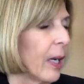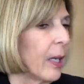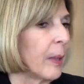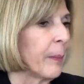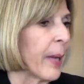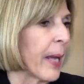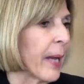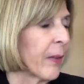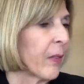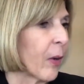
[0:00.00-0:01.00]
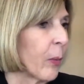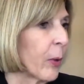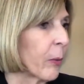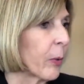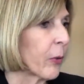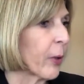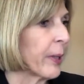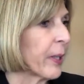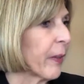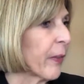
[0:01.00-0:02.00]
And so we're
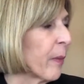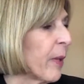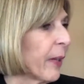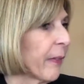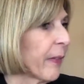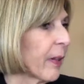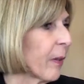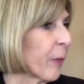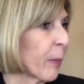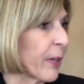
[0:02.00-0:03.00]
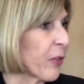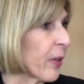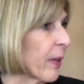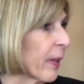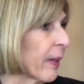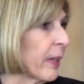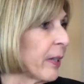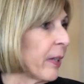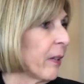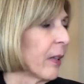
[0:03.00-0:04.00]
trying to give them all of the information that they
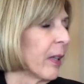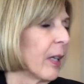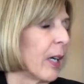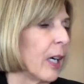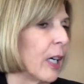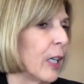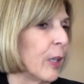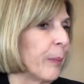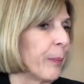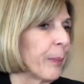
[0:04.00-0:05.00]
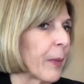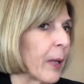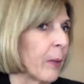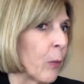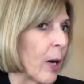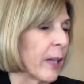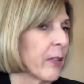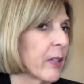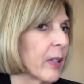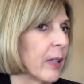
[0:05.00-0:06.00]
need and
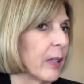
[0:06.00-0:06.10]
want.